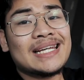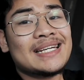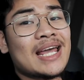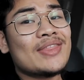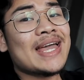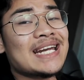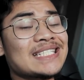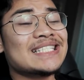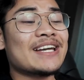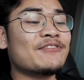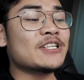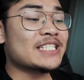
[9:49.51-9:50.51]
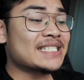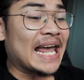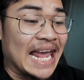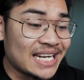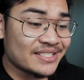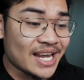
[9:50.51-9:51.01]
Now that is definitely
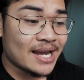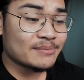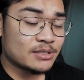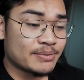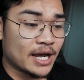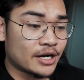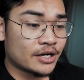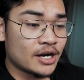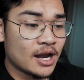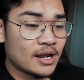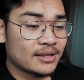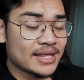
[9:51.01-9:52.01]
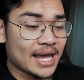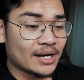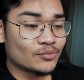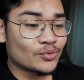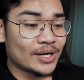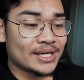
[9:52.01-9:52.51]
10 times better
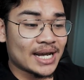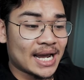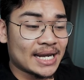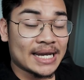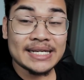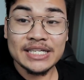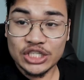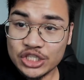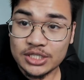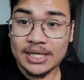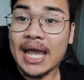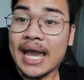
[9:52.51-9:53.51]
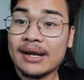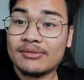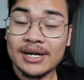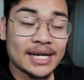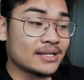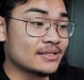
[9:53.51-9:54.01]
than what I initially had,
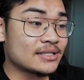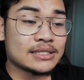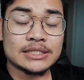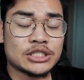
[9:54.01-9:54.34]
right?